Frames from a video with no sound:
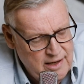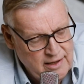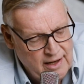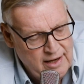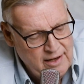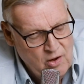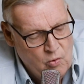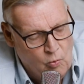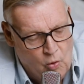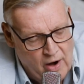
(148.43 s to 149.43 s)
in a
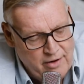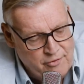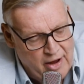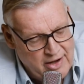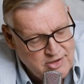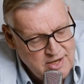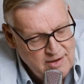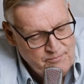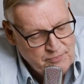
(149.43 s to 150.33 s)
wine vat?